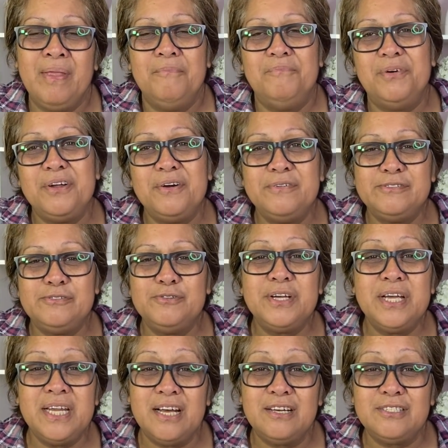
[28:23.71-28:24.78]
but I was
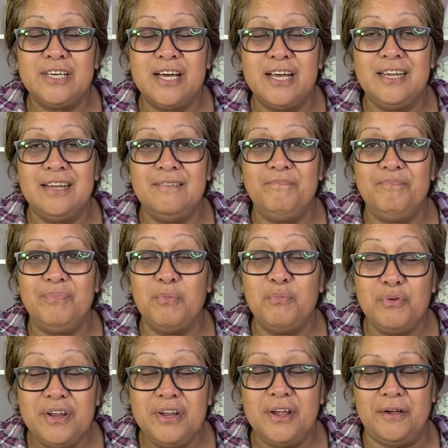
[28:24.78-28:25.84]
looking outside the
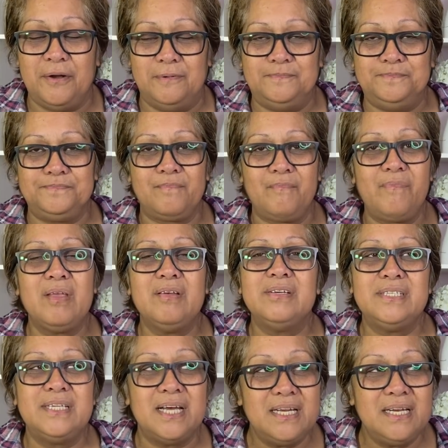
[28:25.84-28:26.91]
window. And I was
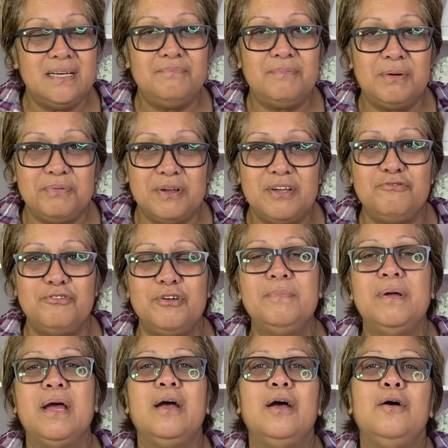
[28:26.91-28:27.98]
standing in my bedroom,
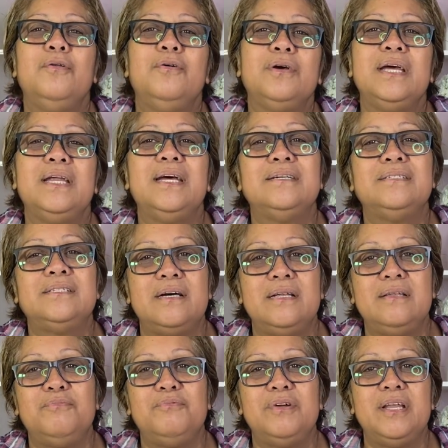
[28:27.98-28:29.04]
looking outside
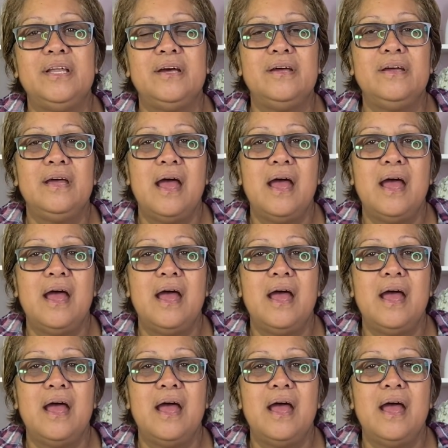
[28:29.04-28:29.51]
the window,